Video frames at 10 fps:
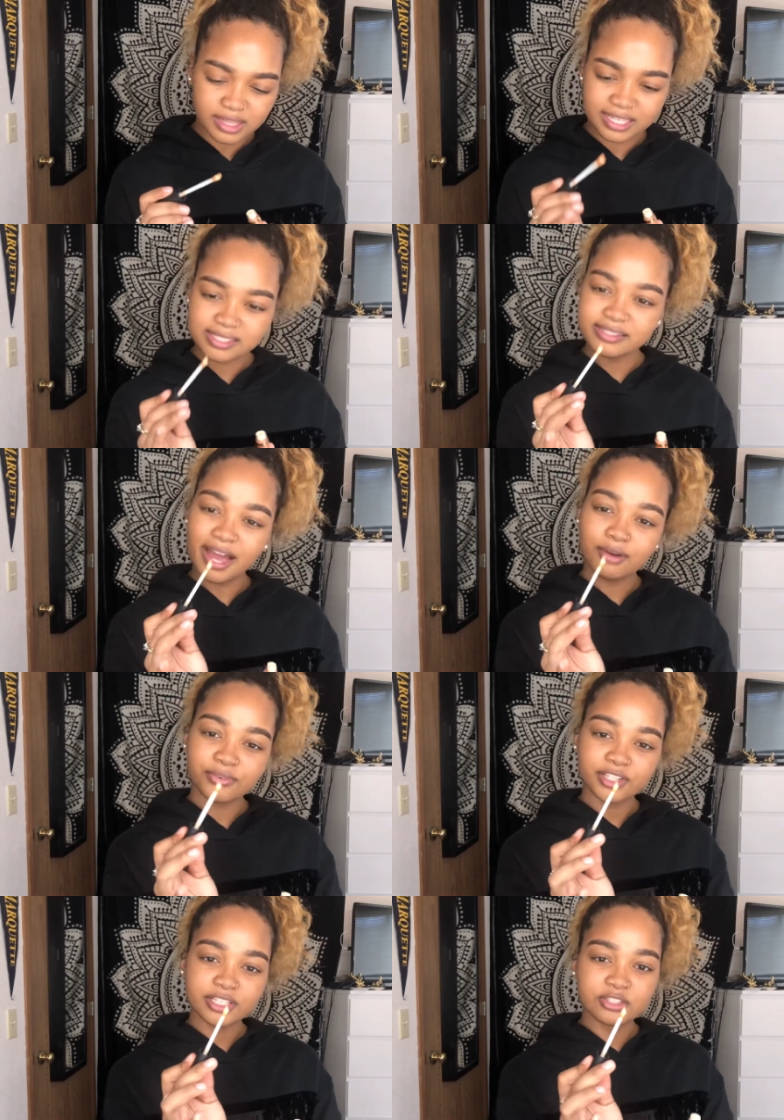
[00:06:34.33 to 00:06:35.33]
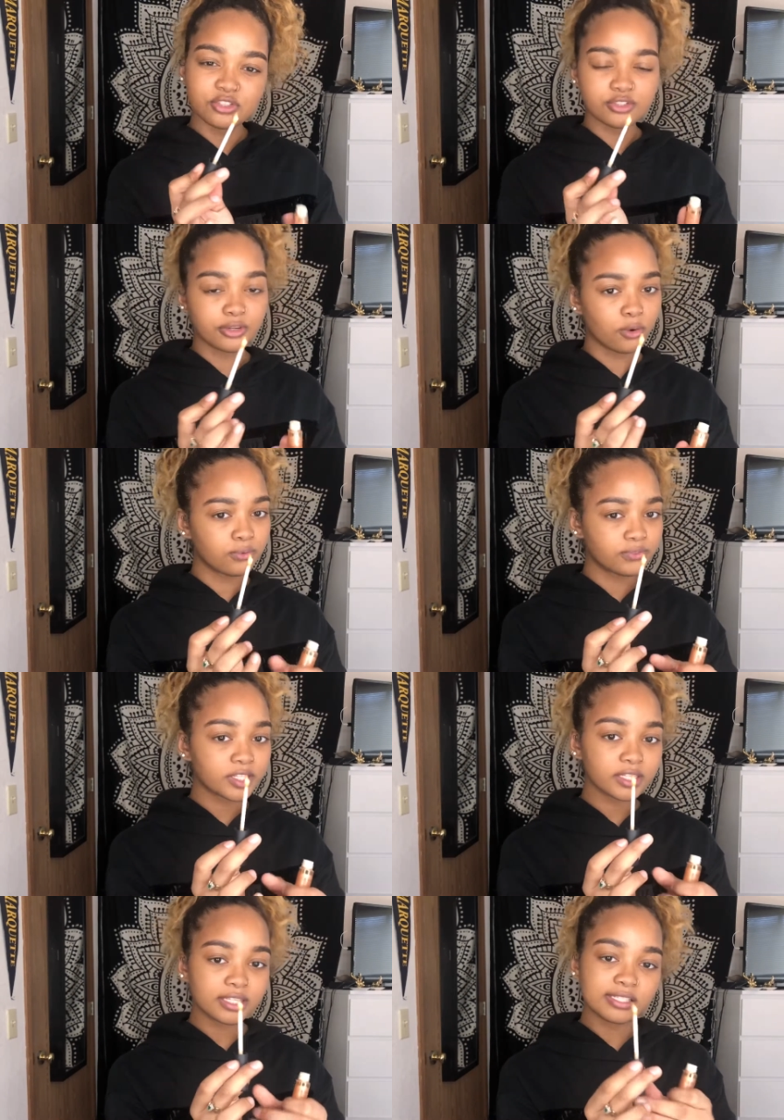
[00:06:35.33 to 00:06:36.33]
it's not really doe
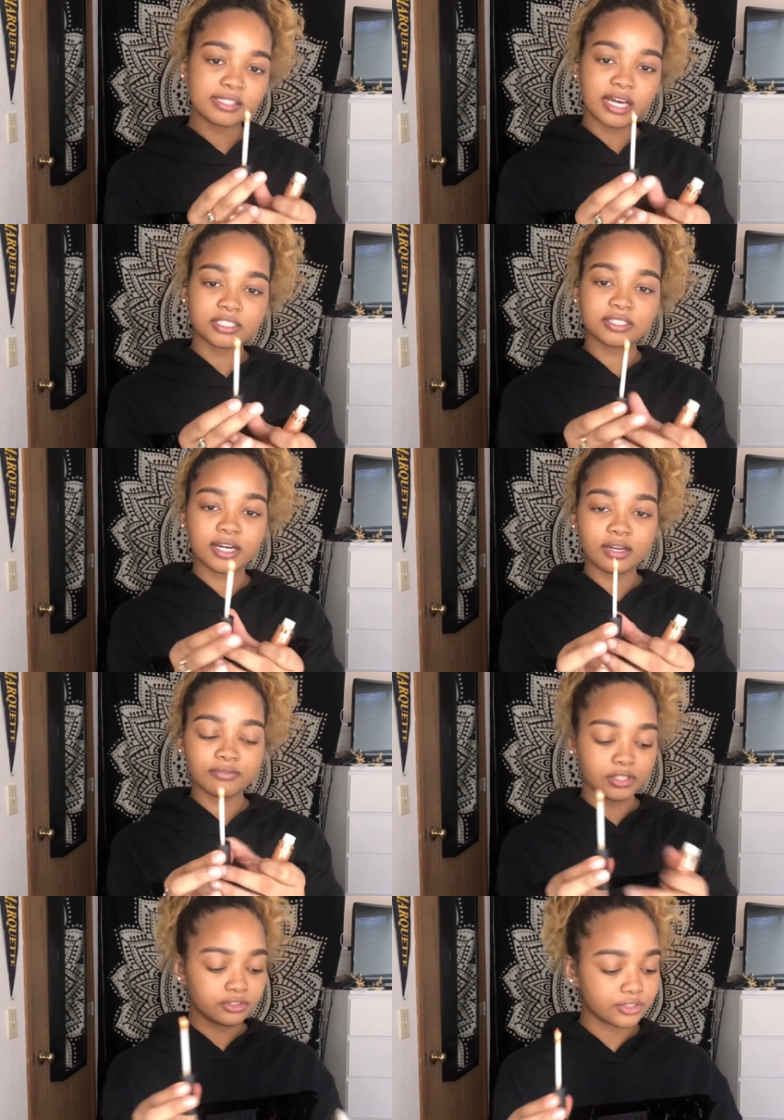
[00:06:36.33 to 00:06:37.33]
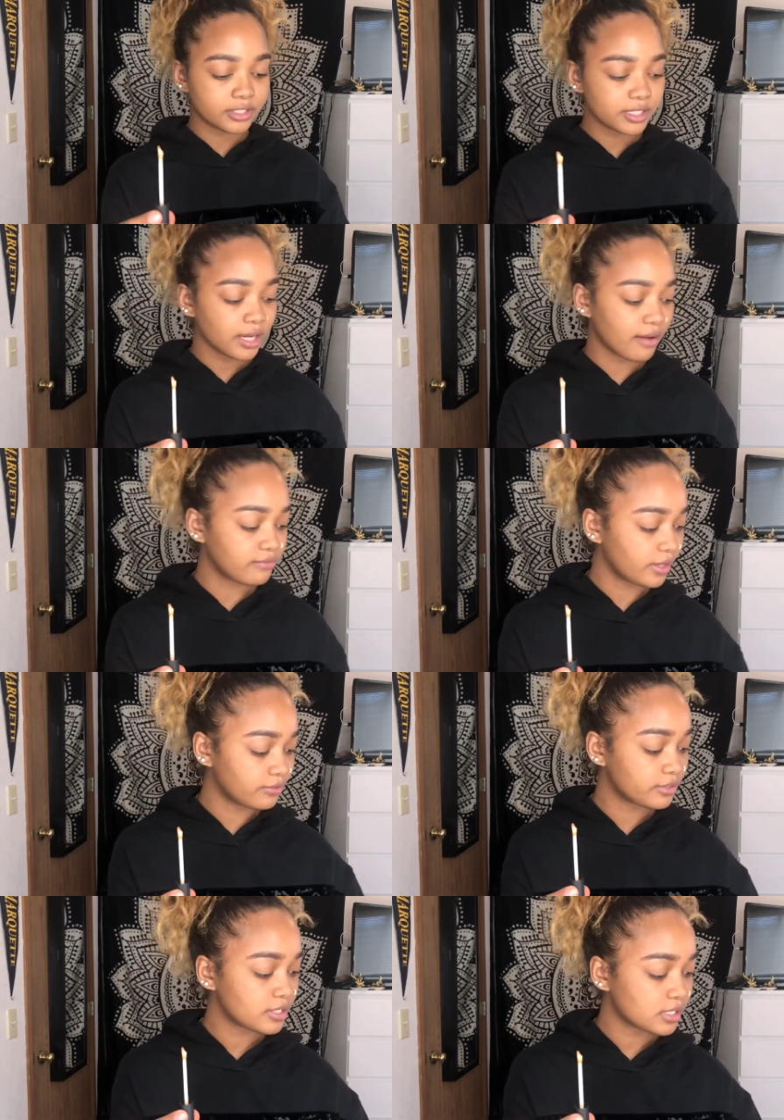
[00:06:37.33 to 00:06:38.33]
foot. This is actually kind of interesting. I've
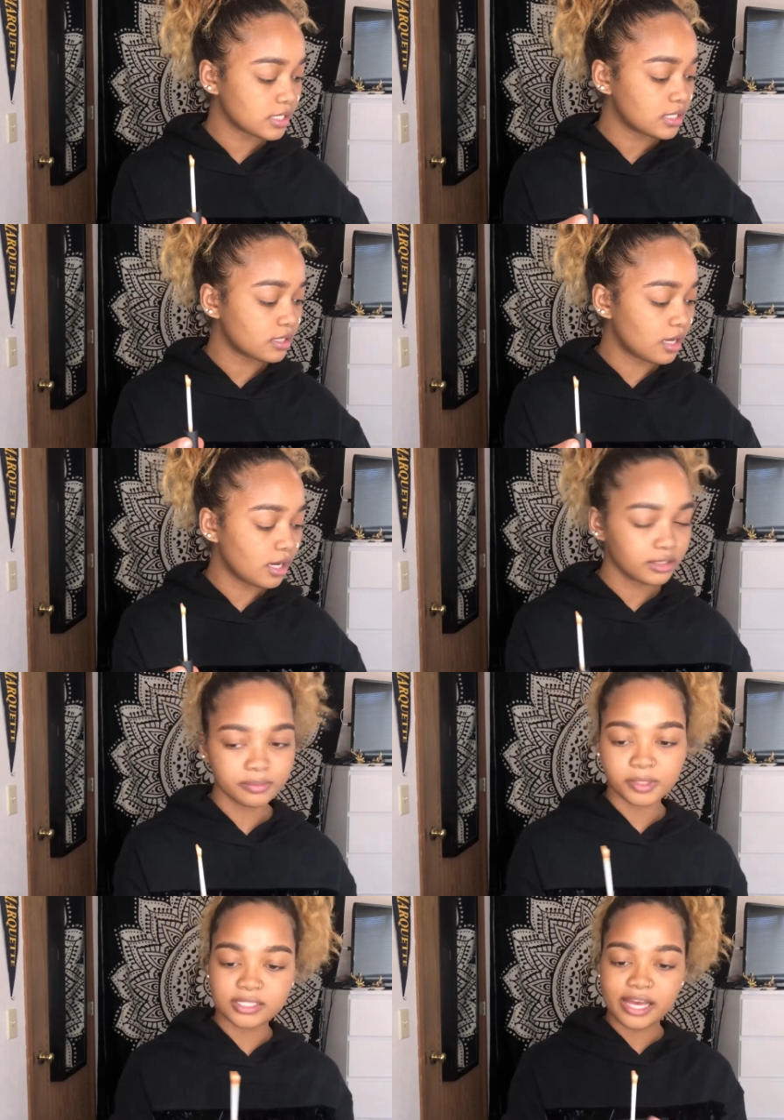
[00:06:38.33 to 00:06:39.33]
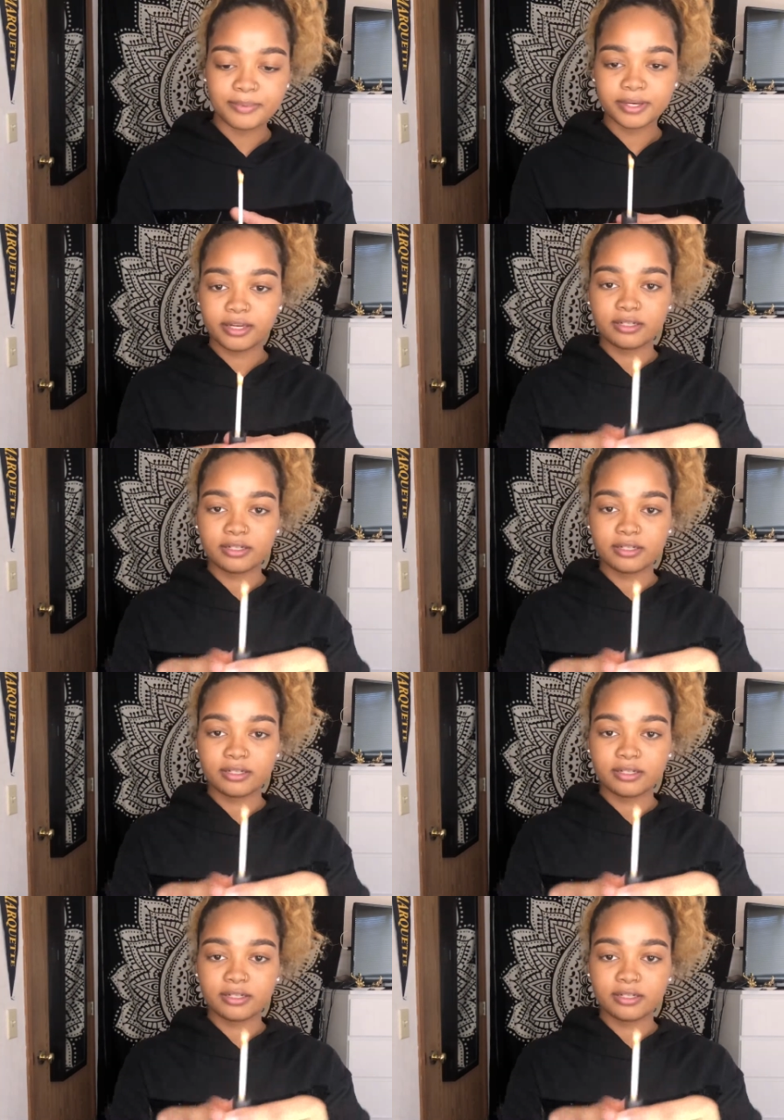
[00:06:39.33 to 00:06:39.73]
never seen a lip gloss applicator